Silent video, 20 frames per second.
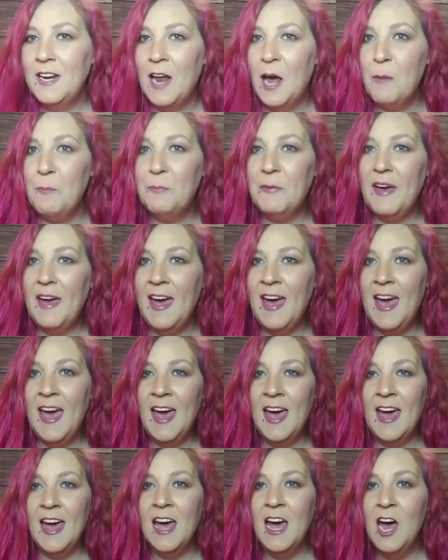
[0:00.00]
up
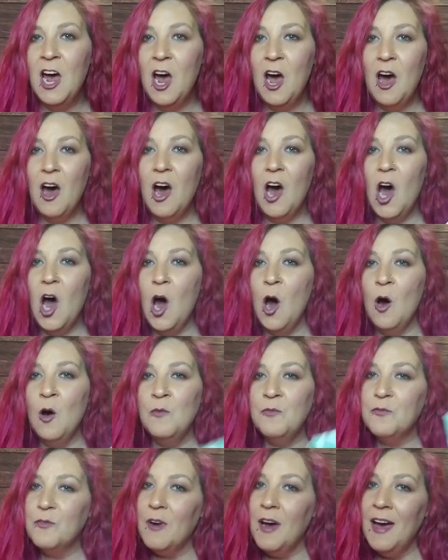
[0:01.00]
a
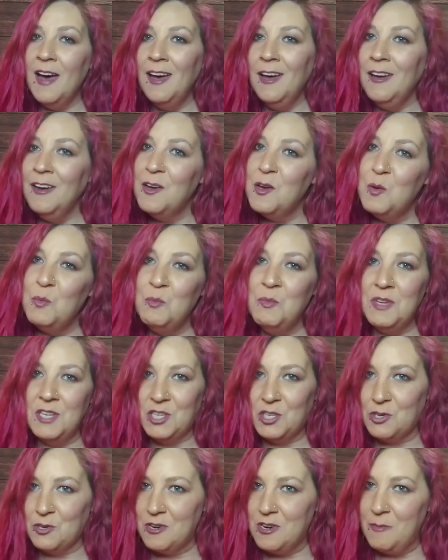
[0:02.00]
Ofra
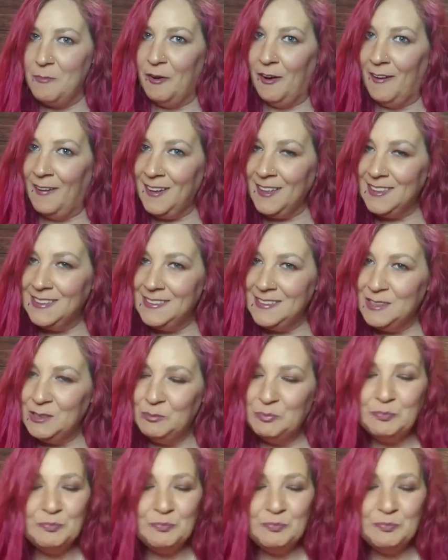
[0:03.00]
mystery box,